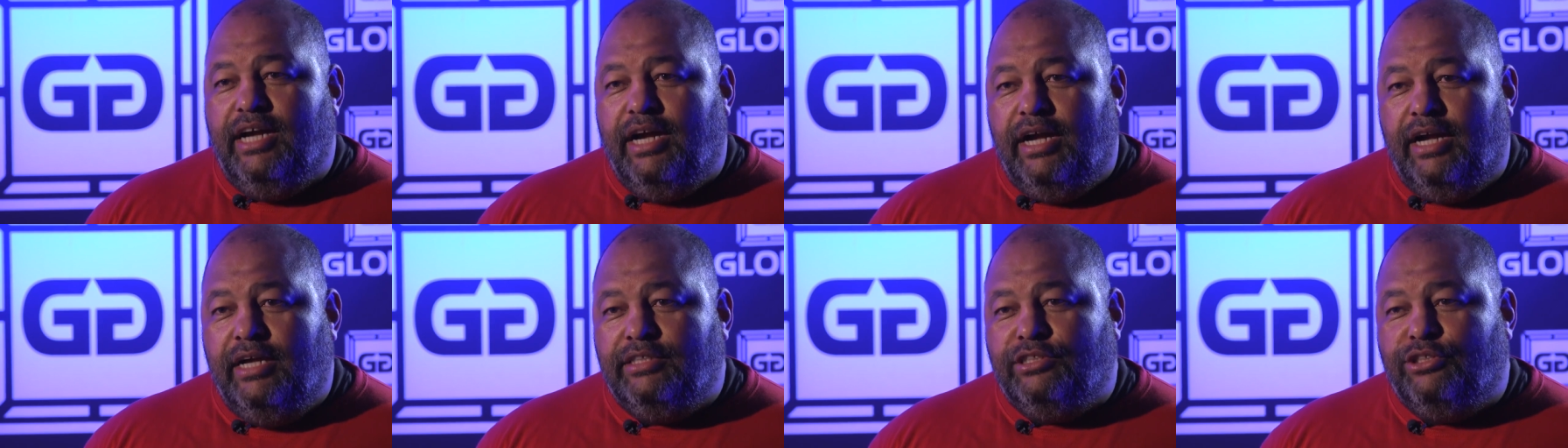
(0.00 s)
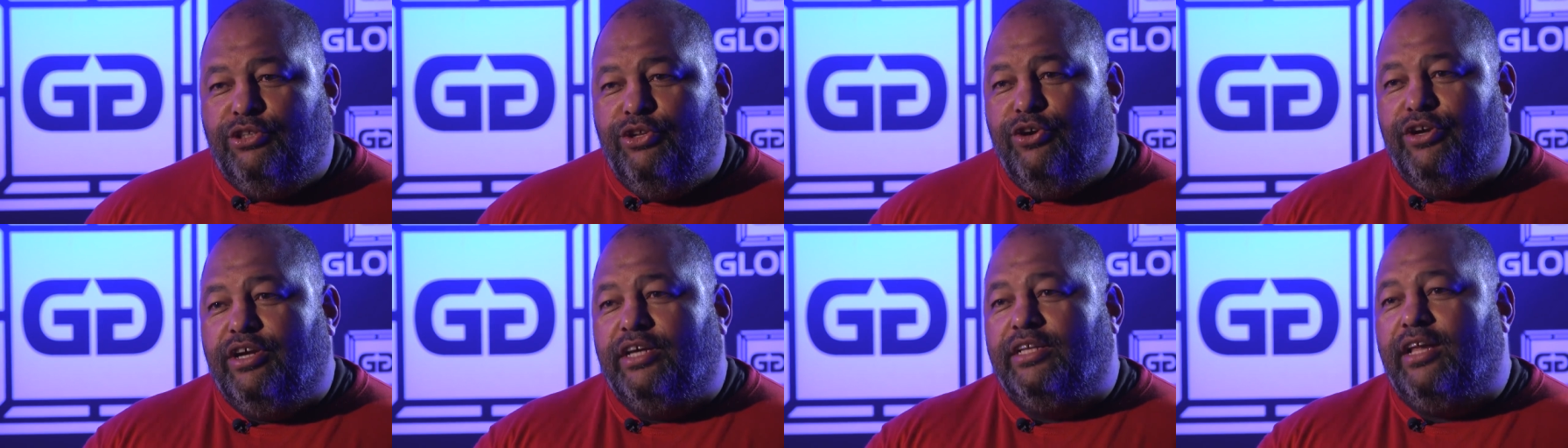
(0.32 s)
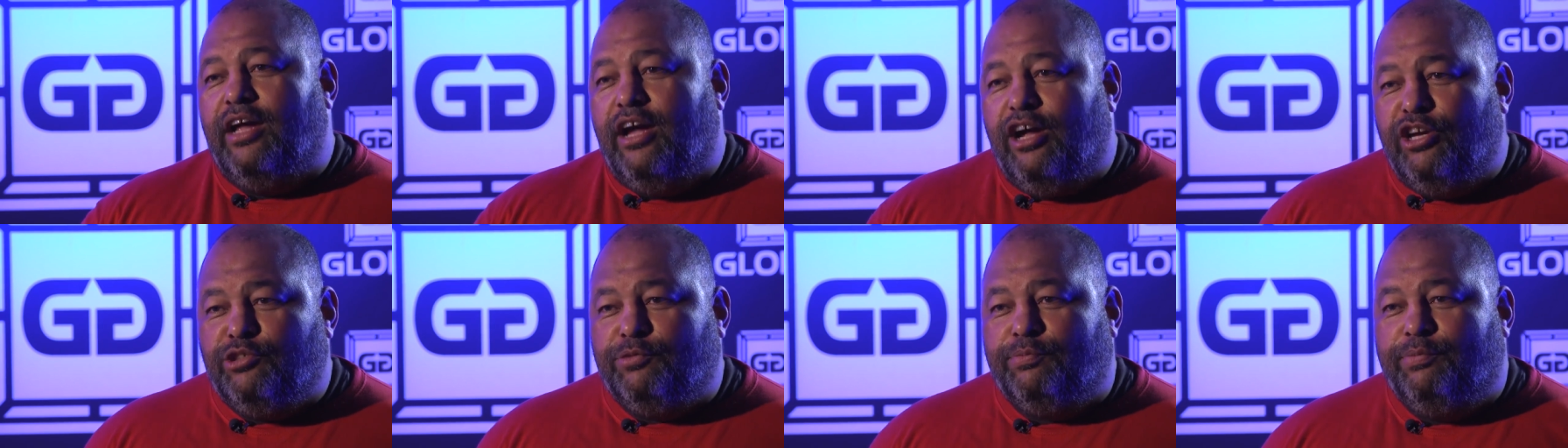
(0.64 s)
guys look
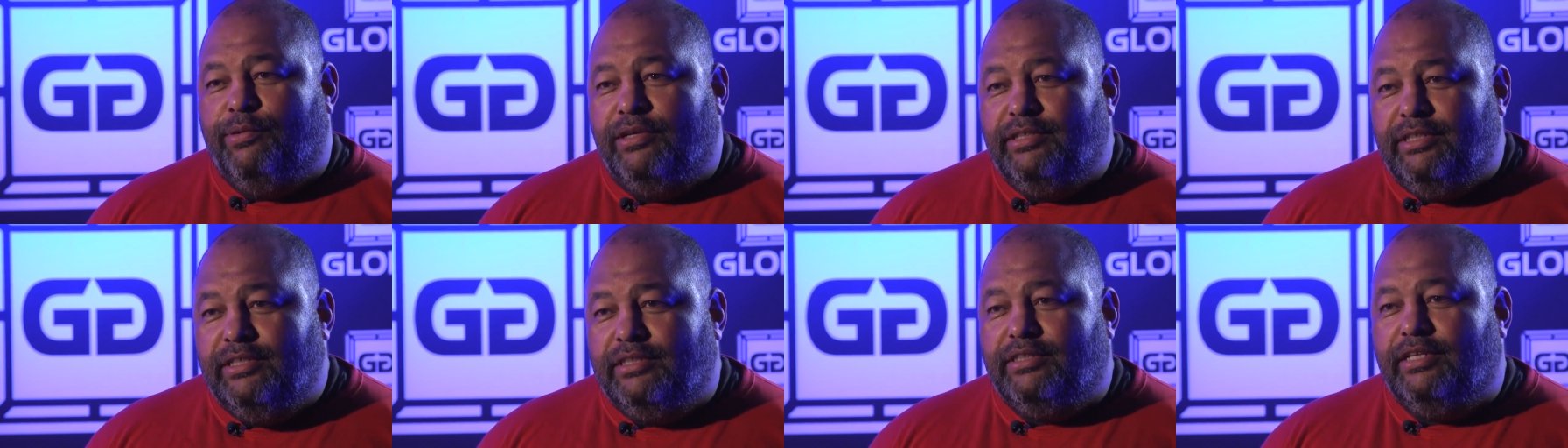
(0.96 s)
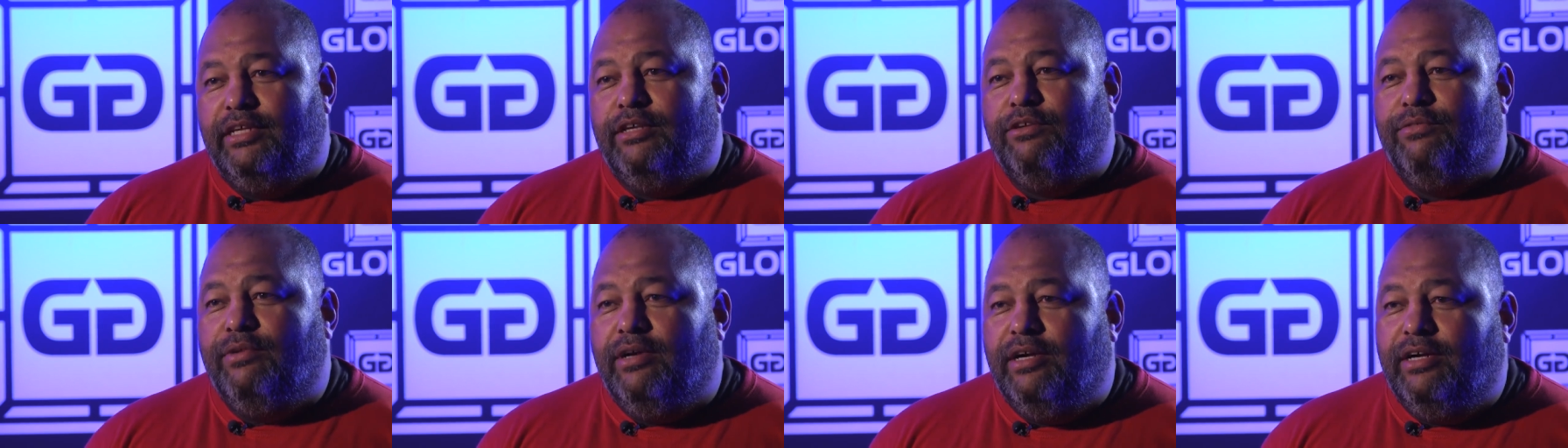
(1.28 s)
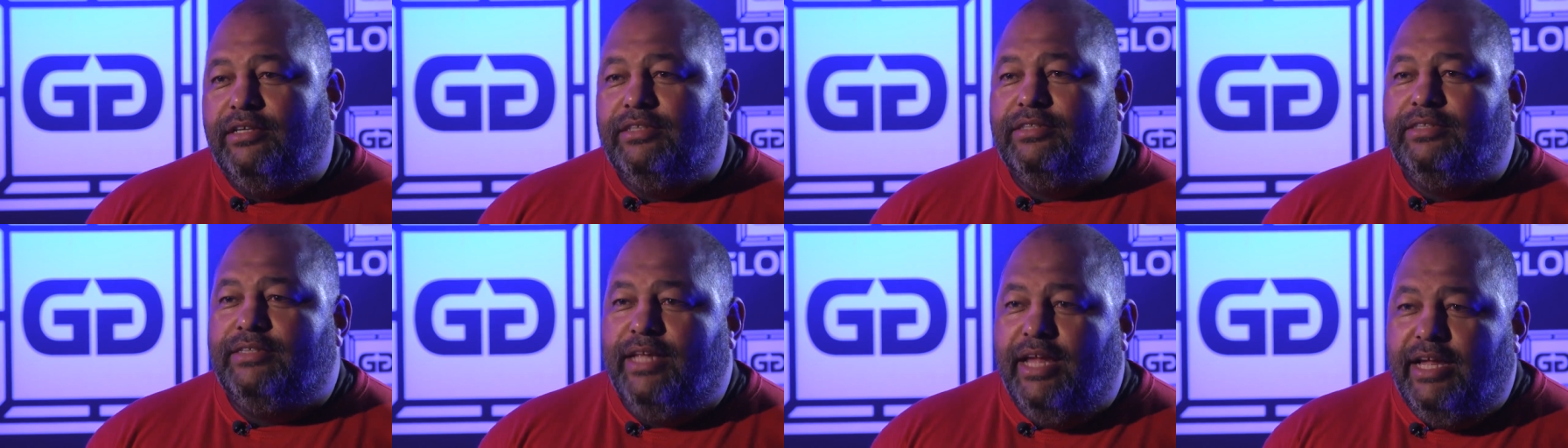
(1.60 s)
at our sport and think,
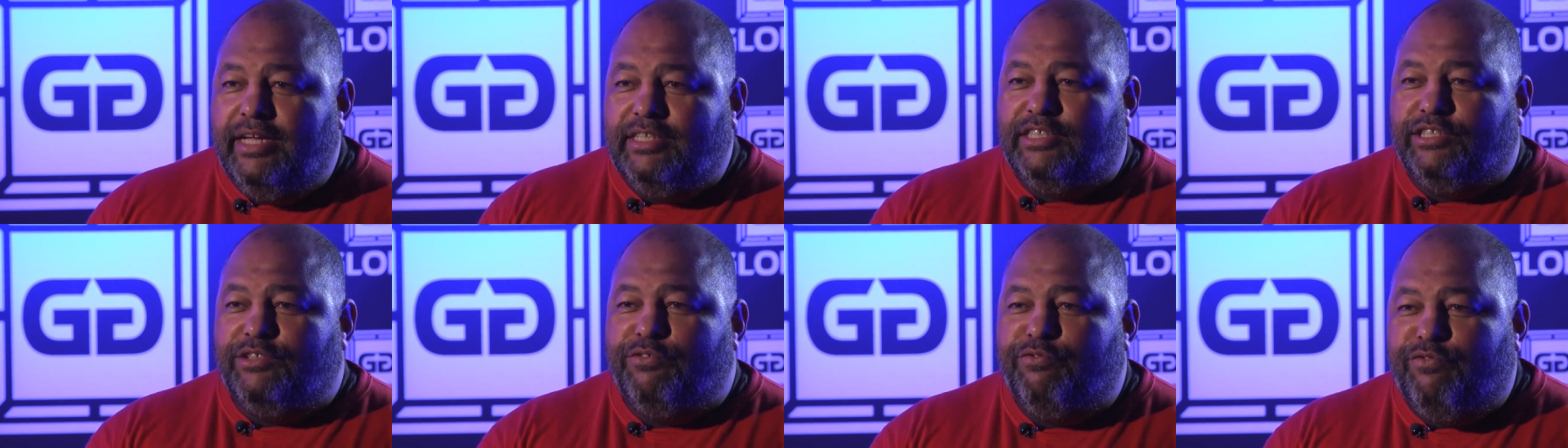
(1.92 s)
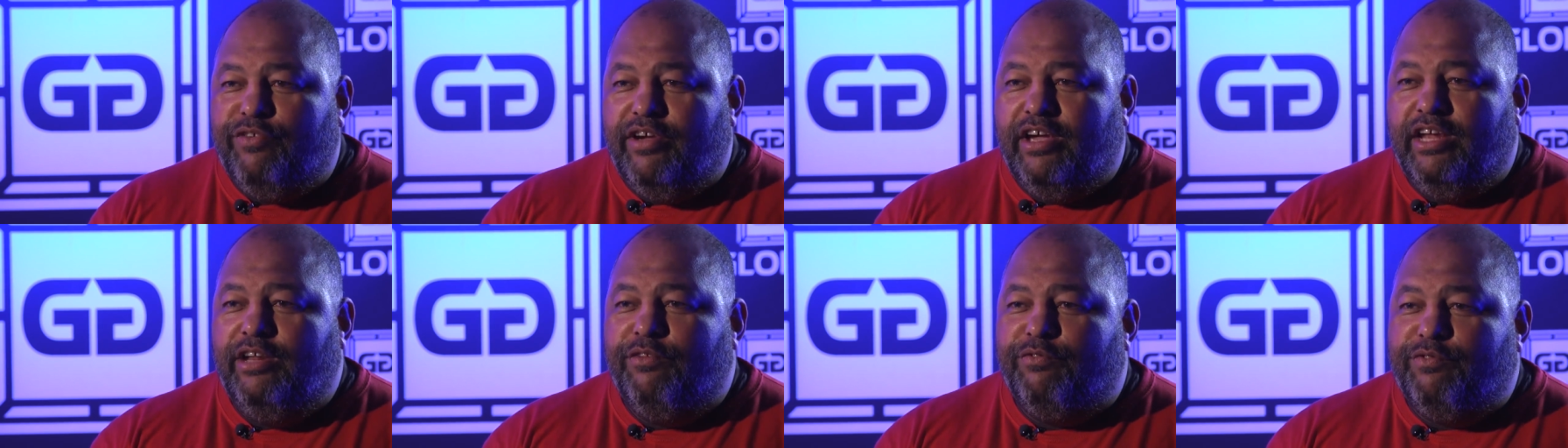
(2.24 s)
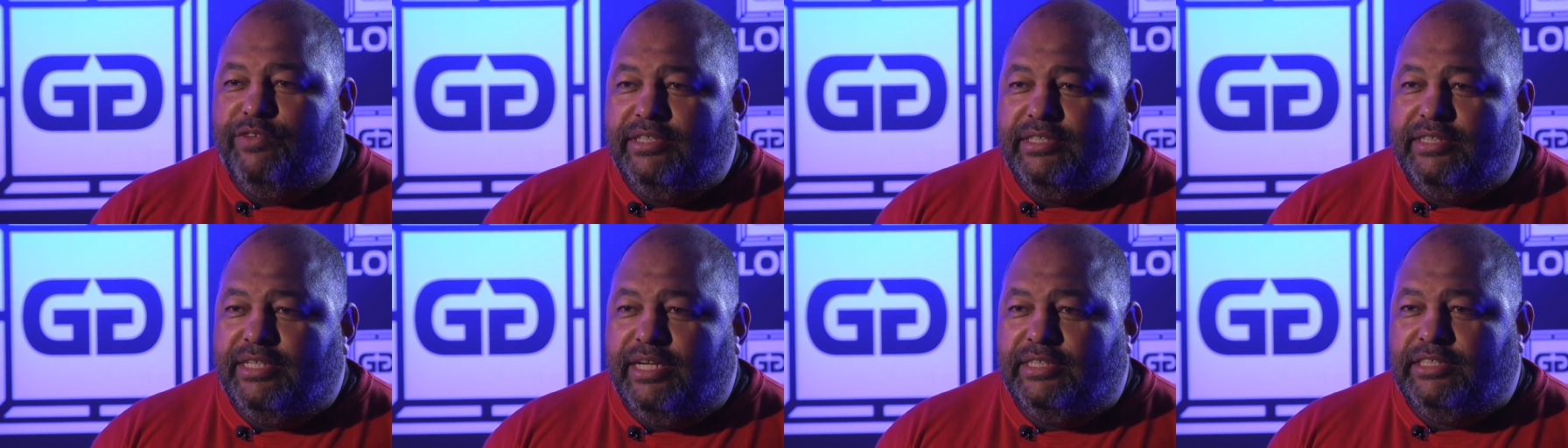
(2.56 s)
well, that's a very
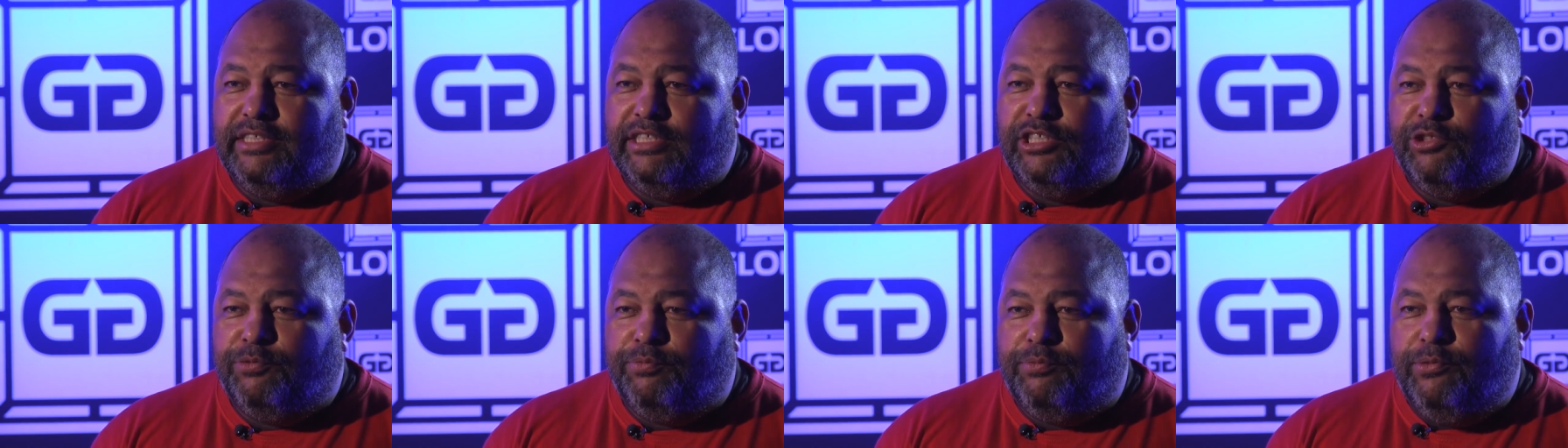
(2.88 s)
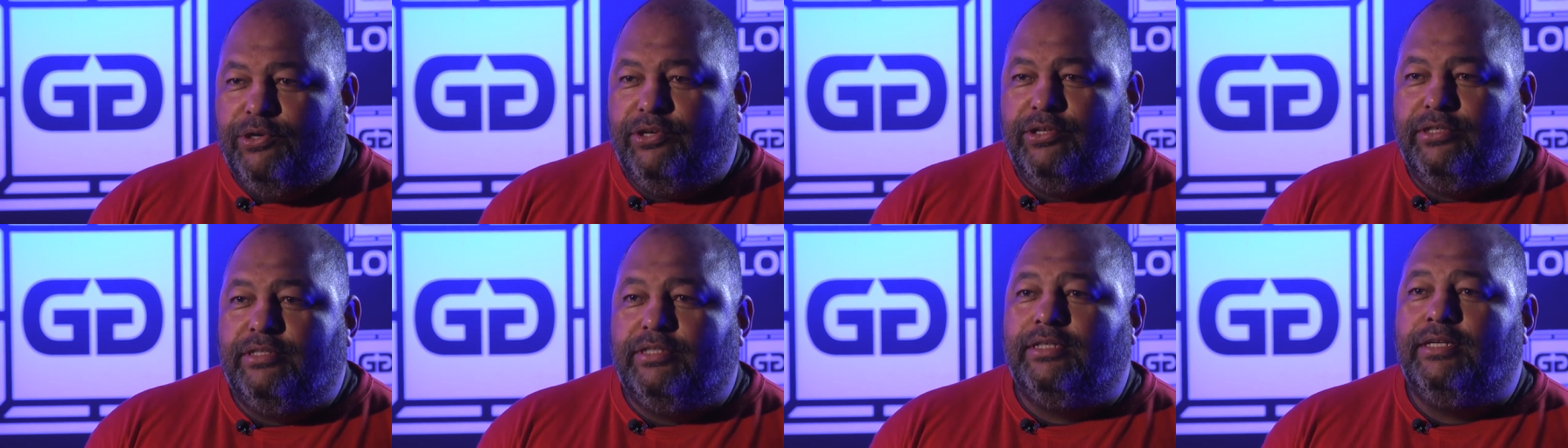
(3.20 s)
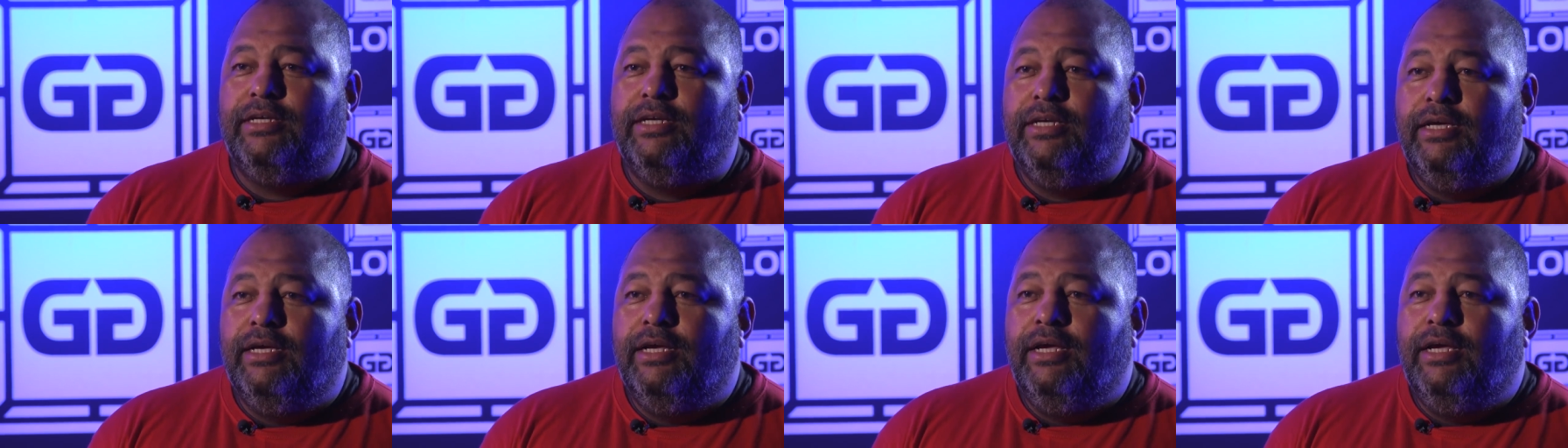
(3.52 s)
fantastic sport.